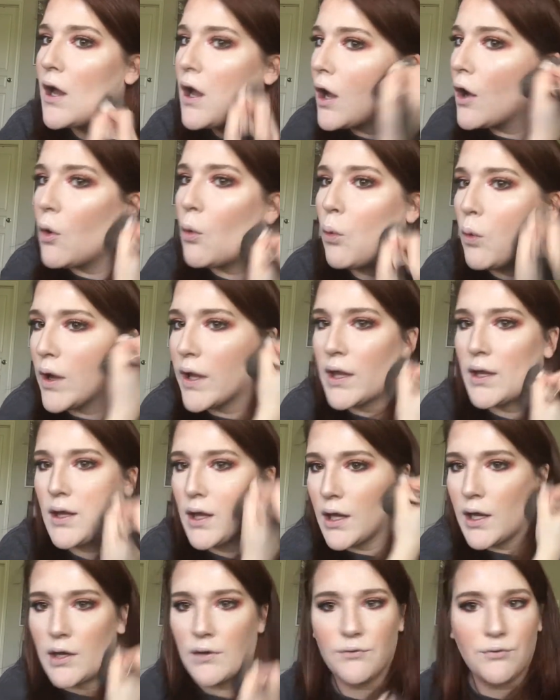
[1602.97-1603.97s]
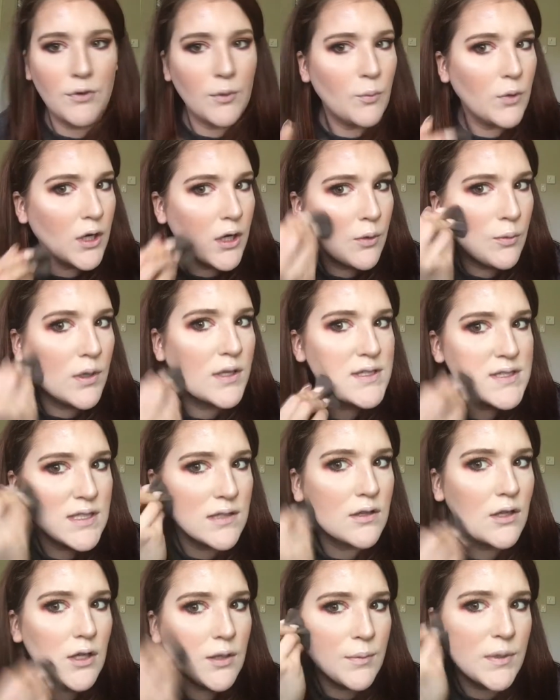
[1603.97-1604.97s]
a white line from where it was
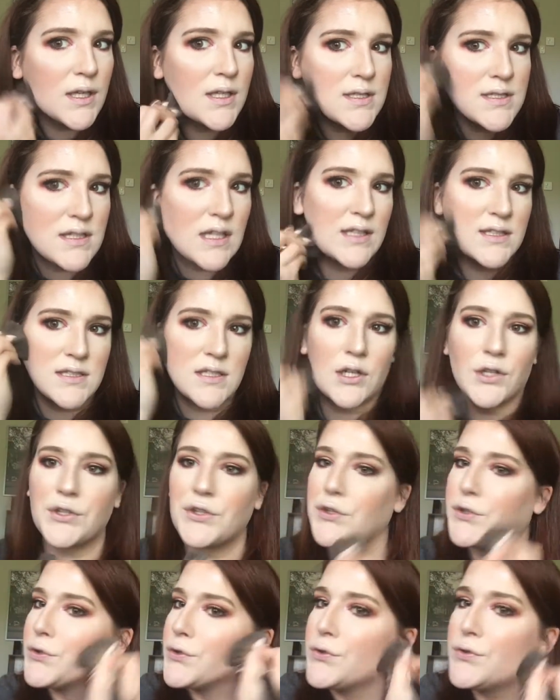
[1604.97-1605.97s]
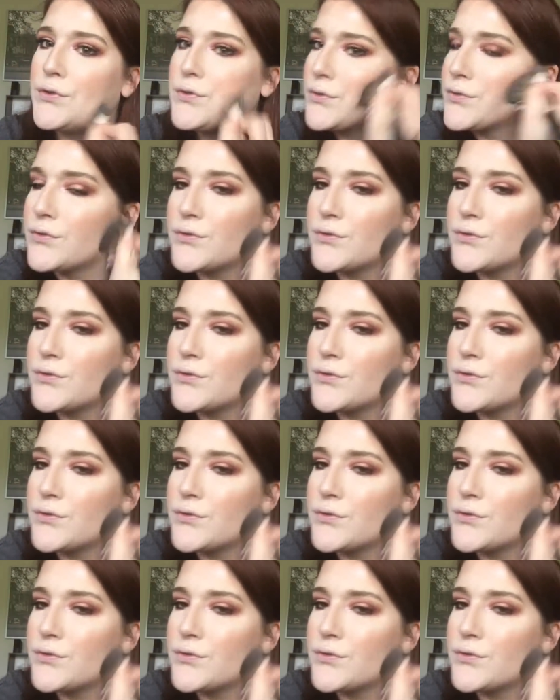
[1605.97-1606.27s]
either, because that's not cute.